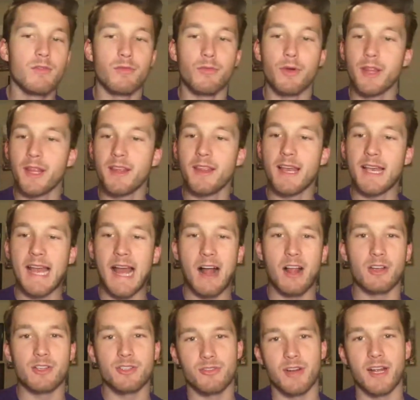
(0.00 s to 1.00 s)
Really like
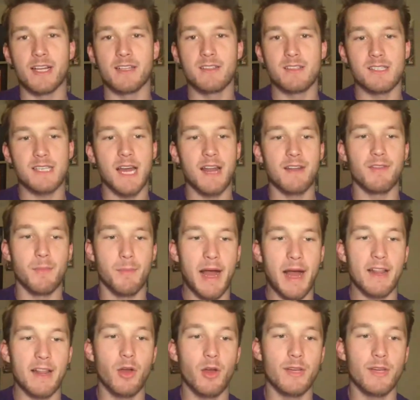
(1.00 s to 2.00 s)
Alex Reyes as kind of a
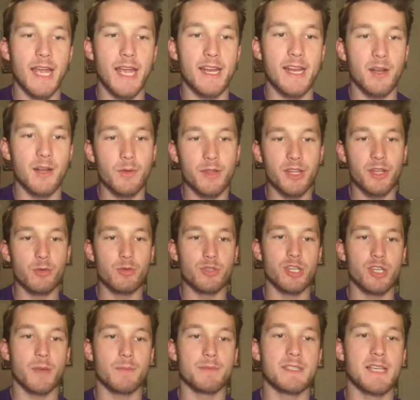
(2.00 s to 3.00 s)
buy-low candidate with
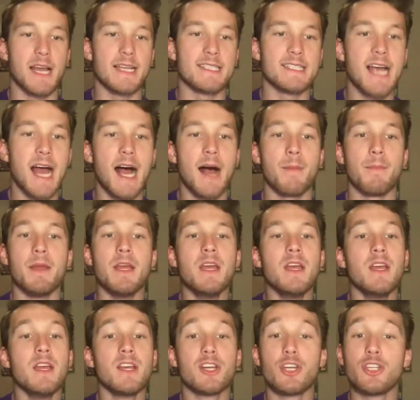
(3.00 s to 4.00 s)
huge upside. Tom,
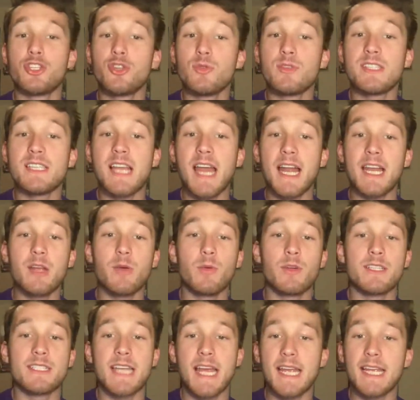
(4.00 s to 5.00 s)
could you see
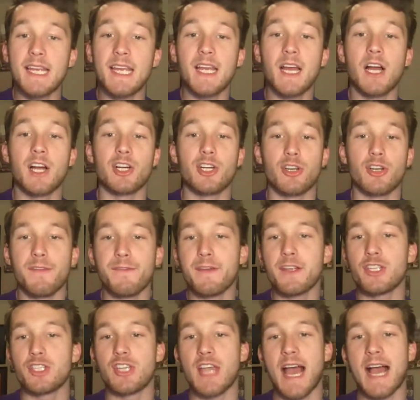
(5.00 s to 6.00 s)
anyone taking a
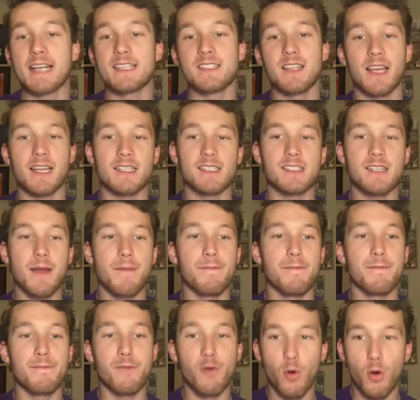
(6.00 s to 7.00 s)
Griffin Jacks-like
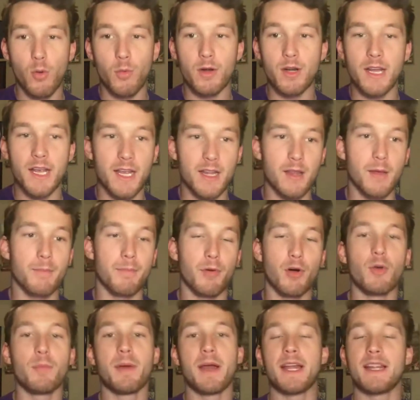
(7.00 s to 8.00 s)
step forward in the
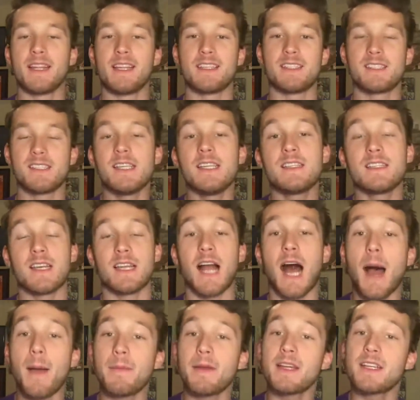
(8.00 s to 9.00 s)
bullpen this season?
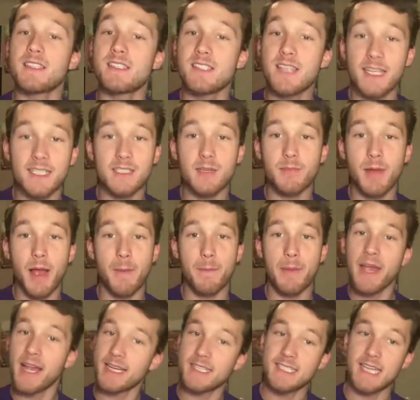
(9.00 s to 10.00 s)
I'm going to stick to my
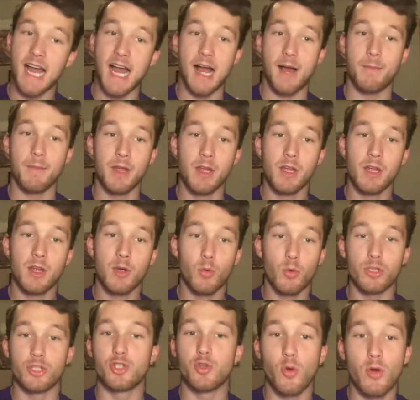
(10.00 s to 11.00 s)
pick, Tom,
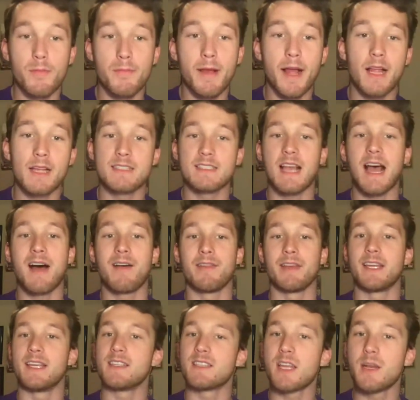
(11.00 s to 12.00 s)
with Jordan
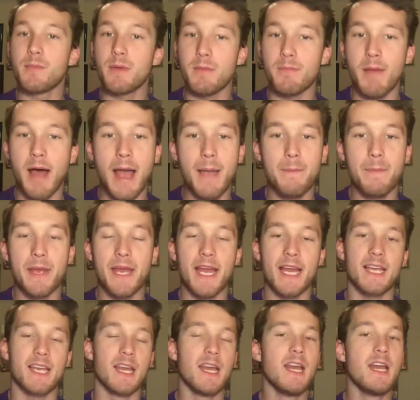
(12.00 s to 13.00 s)
Balazovic. He's going to be my
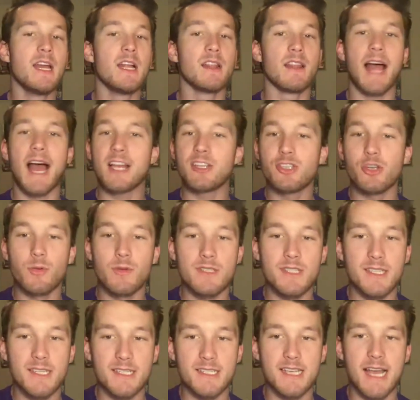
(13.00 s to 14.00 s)
pick. Last year
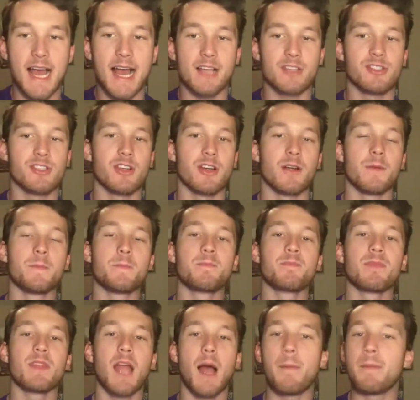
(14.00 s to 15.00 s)
was a disaster.
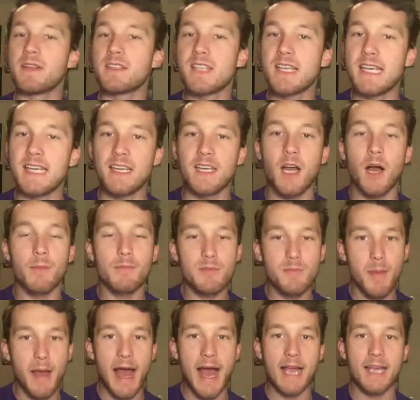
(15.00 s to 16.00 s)
I'm going to say he
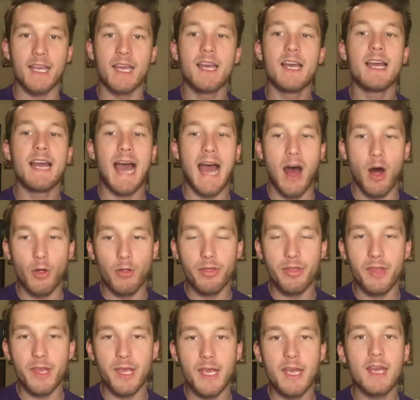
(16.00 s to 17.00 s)
comes back
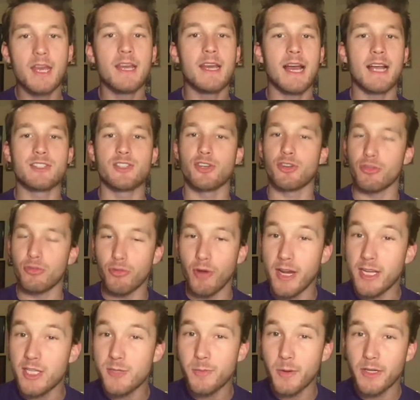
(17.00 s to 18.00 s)
healthy, has a
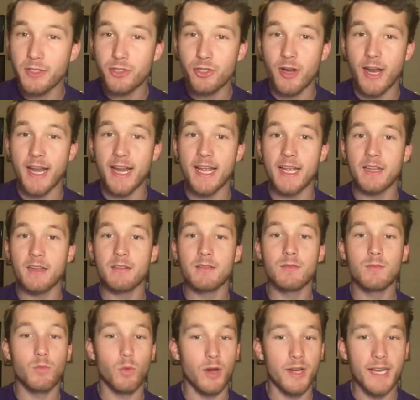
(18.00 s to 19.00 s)
great spring training,
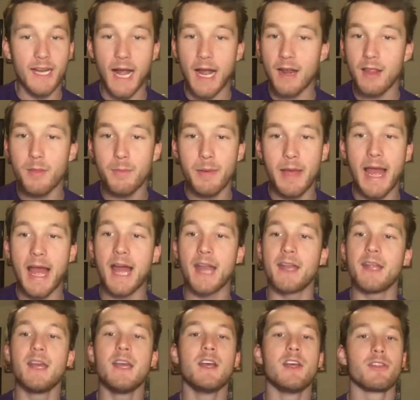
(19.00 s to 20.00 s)
working out of the
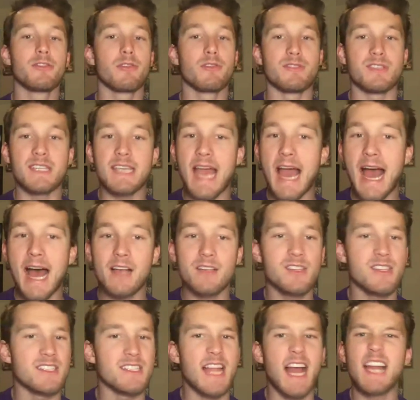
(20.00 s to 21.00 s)
pen, throws
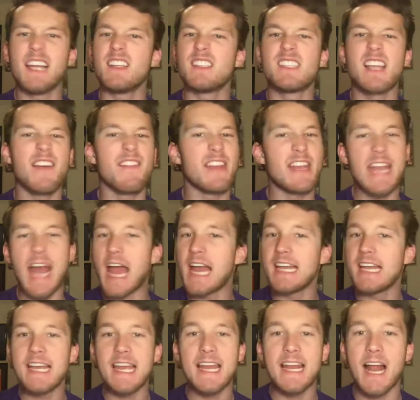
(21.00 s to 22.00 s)
gas. He's 97,
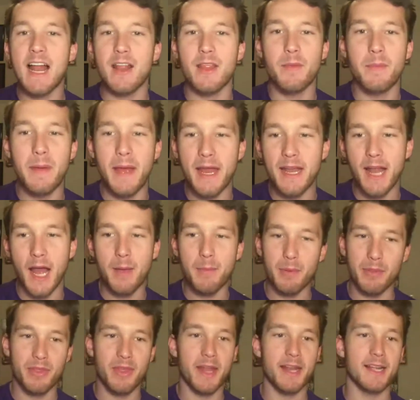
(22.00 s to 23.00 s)
98 out of the pen,
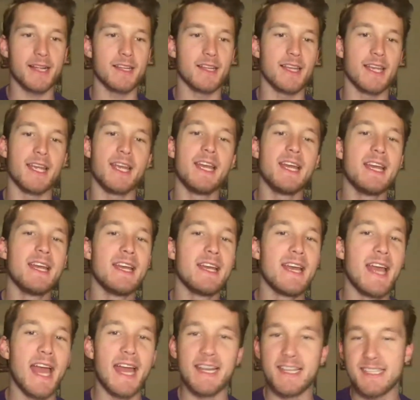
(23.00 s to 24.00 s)
hypothetically,
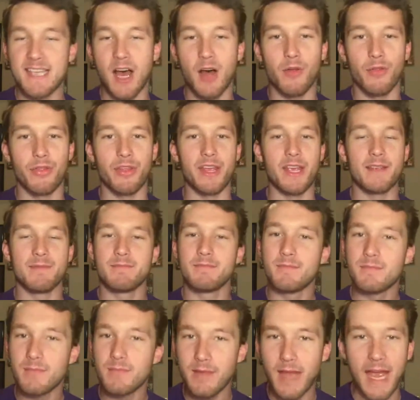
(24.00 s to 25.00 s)
and he's healthy,
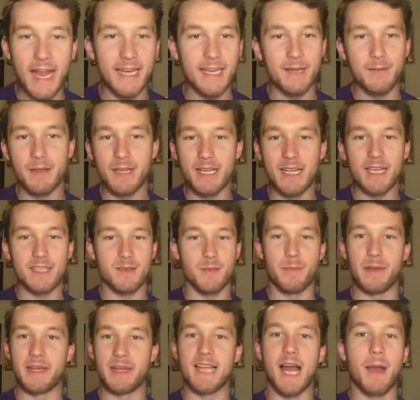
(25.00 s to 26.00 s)
and he has a
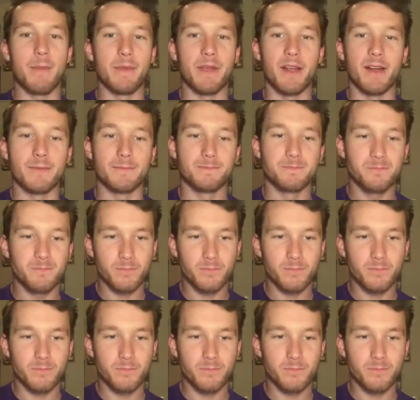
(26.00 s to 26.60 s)
big-time year.